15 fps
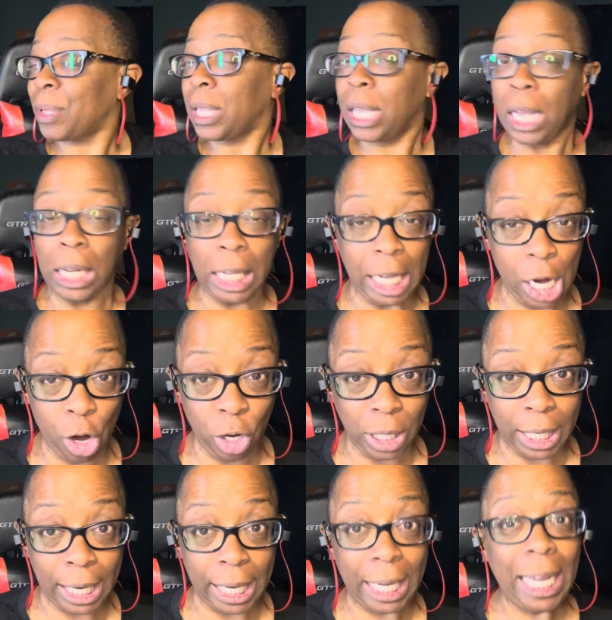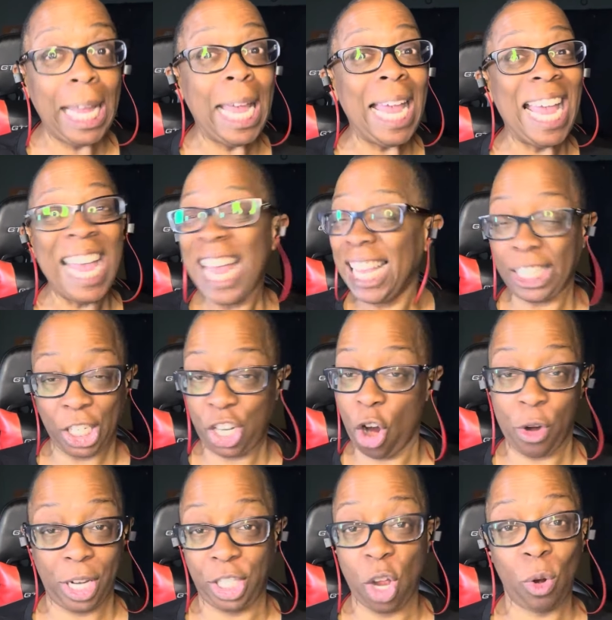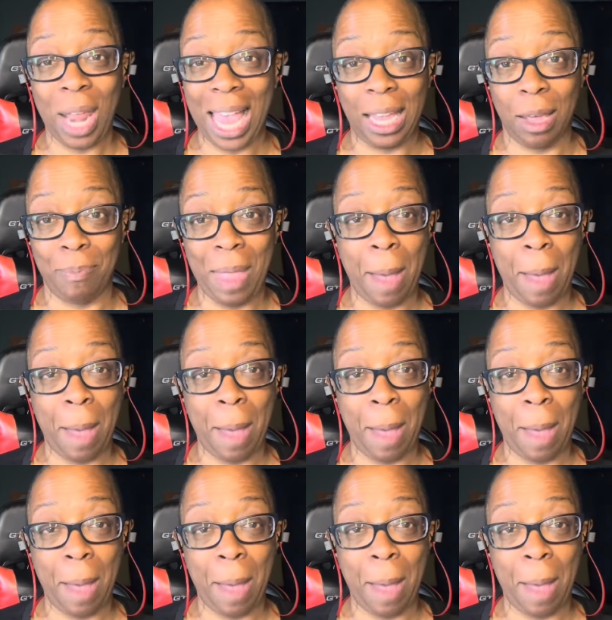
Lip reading: Clearly, his attorneys don't like him